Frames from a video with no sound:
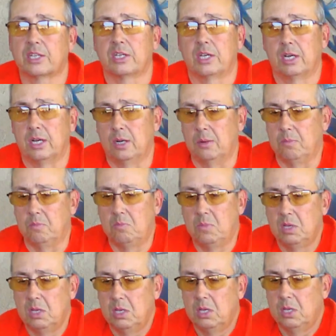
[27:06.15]
You
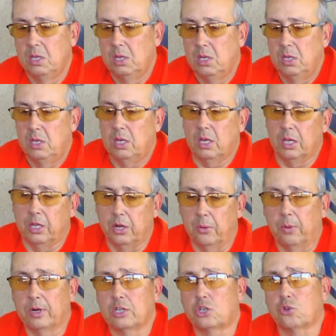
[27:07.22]
don't
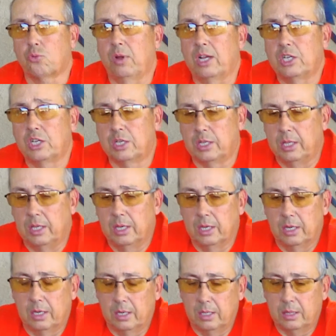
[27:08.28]
want to scratch
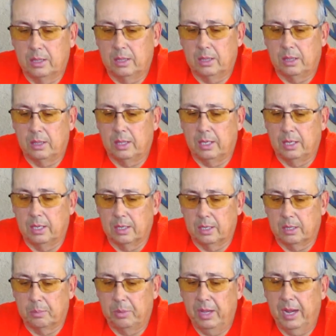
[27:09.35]
the
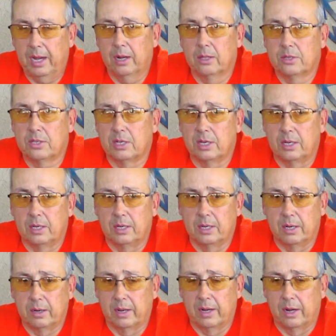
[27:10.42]
panels on
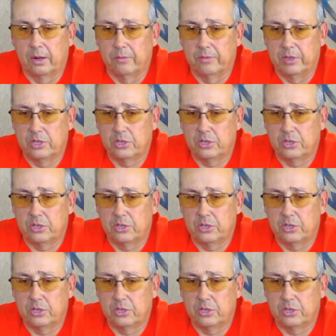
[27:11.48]
an RV.